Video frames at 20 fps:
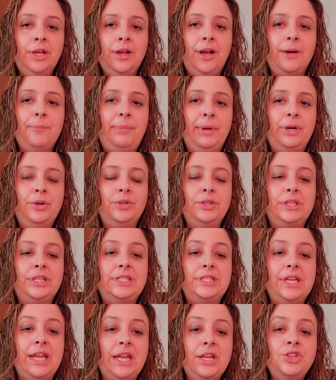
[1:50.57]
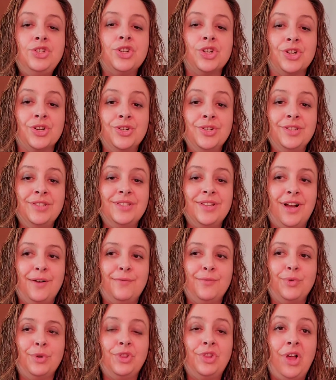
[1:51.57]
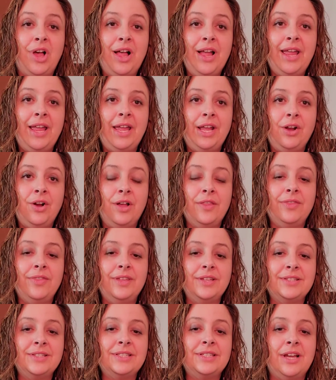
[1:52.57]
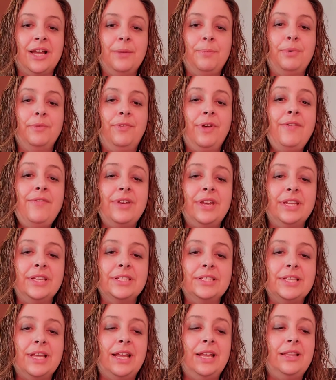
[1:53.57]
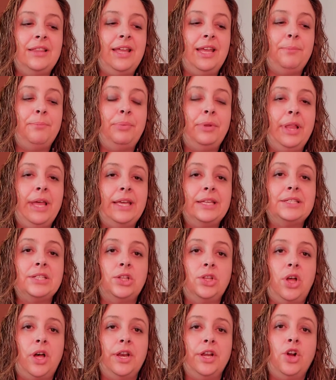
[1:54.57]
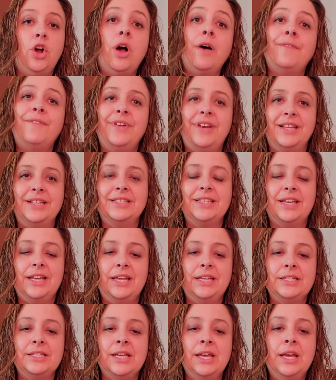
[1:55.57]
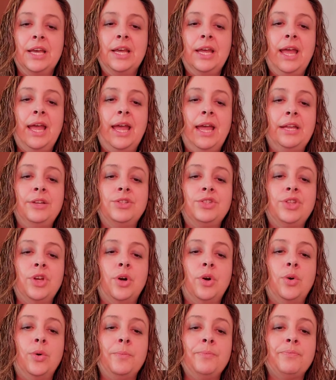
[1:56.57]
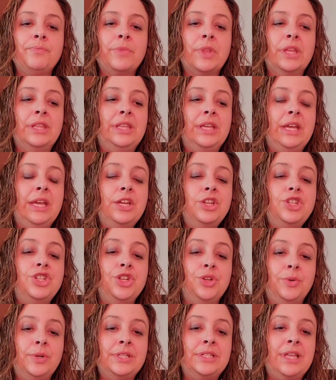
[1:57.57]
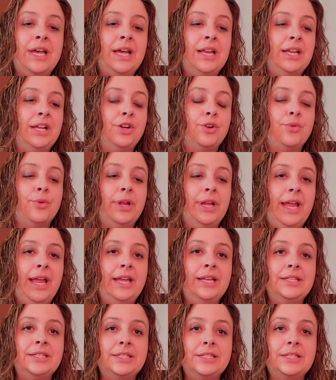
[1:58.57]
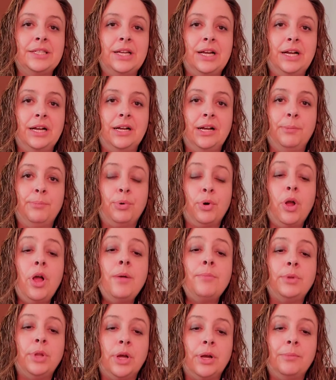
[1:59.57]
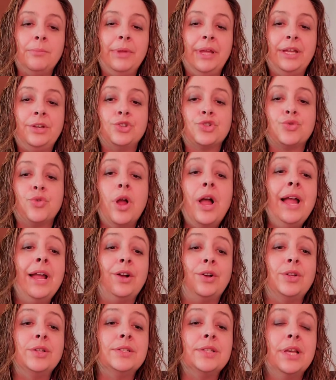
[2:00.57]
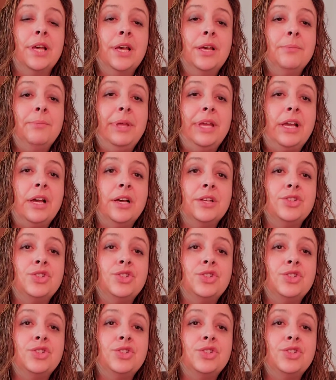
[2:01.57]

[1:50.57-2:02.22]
about the dangers of relying on this type of evidence, and they place a lot of confidence in it. And so the issue is that it creates a problem in trials because